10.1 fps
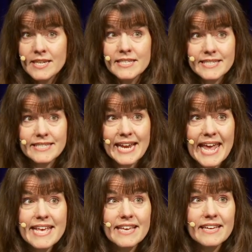
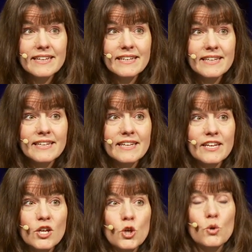snake
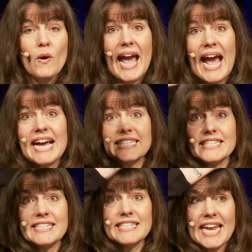who has a
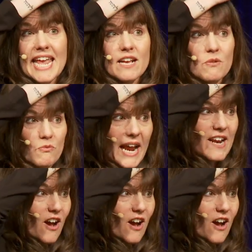snake right